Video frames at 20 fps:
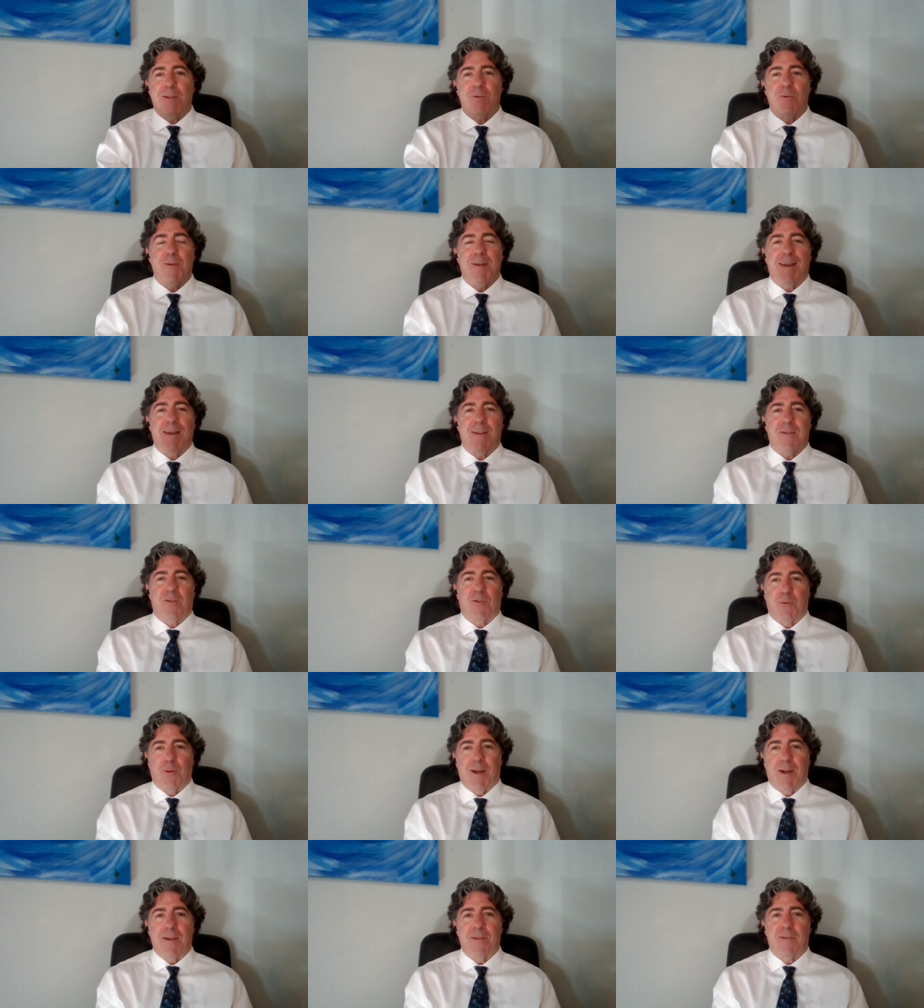You do not
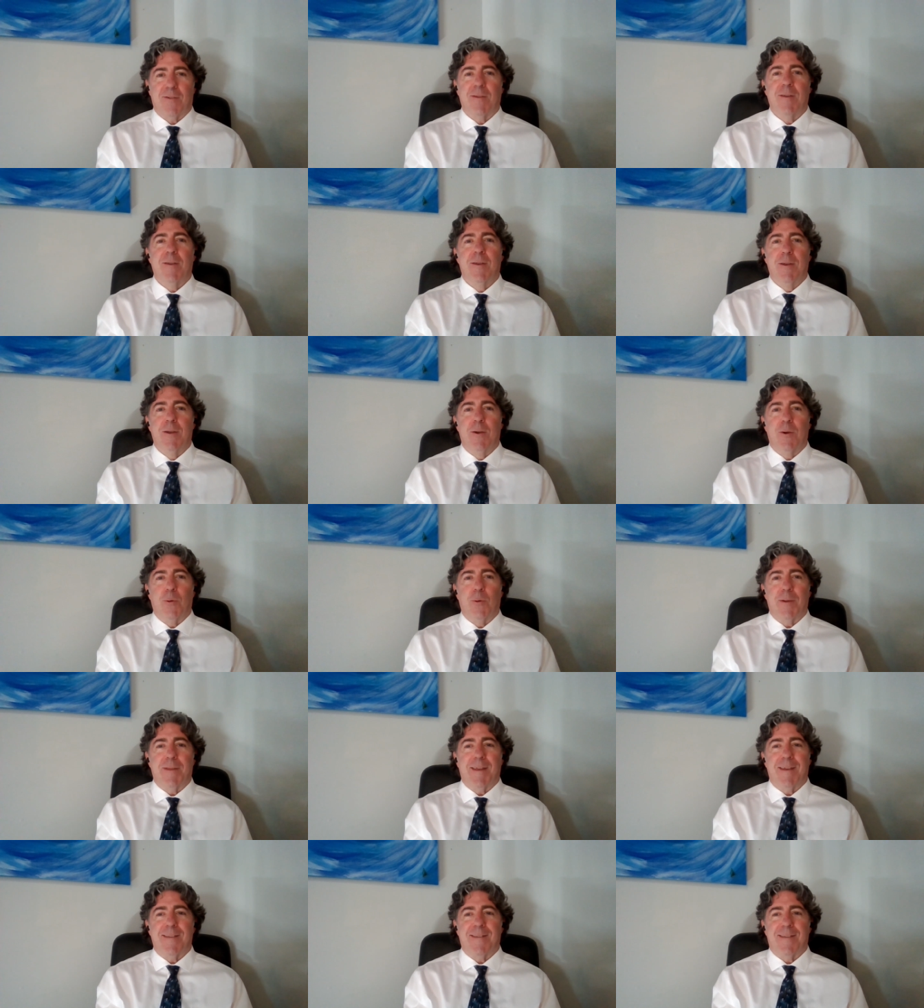trust
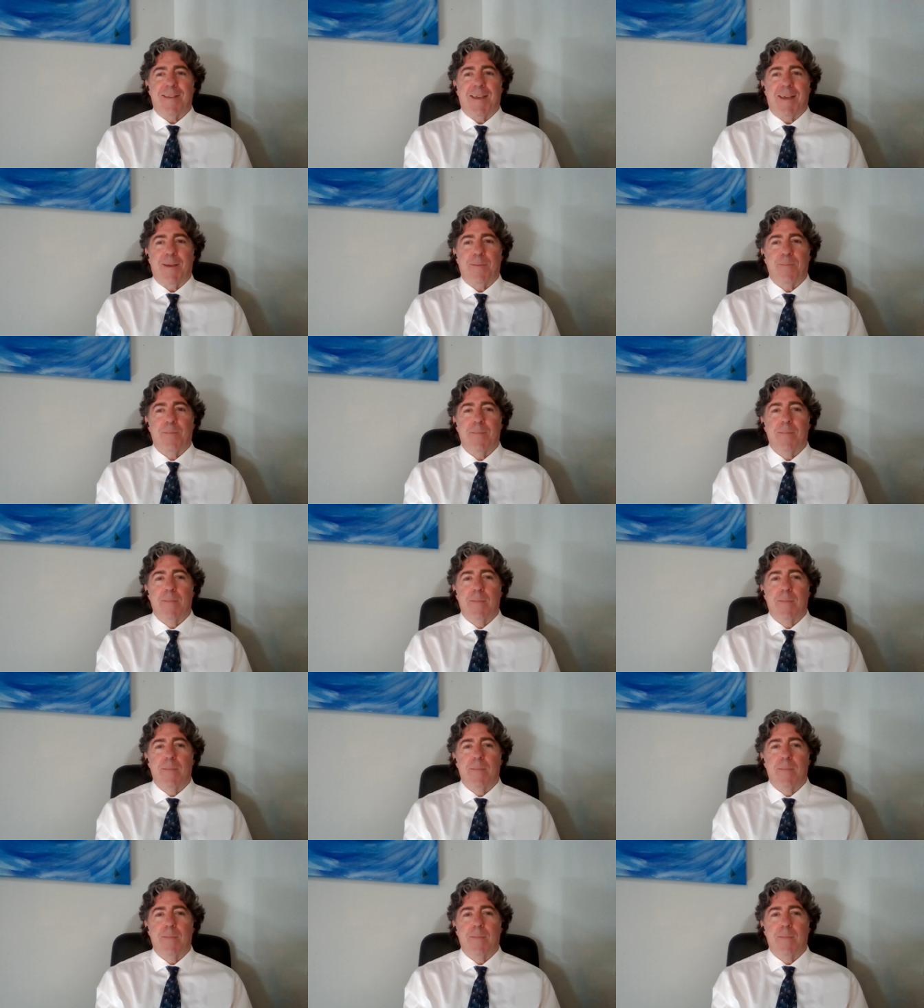what they say.